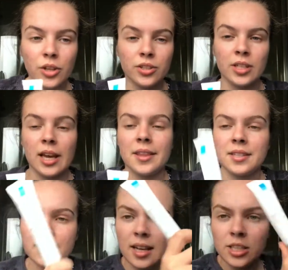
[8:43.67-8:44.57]
So yeah,
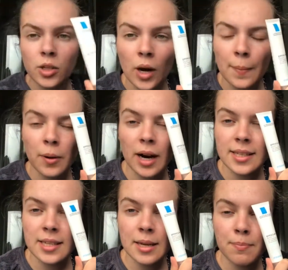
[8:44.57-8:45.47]
this is actually quite
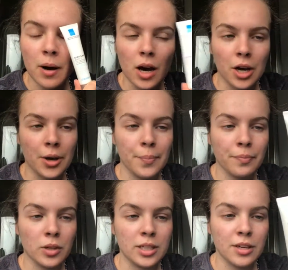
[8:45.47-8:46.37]
pricey, but
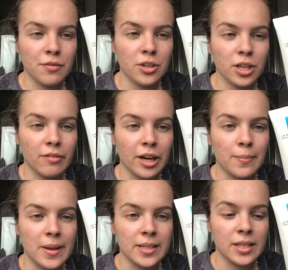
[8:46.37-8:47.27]
I definitely
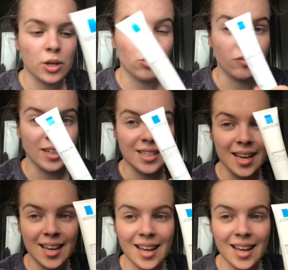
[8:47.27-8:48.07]
recommend it already.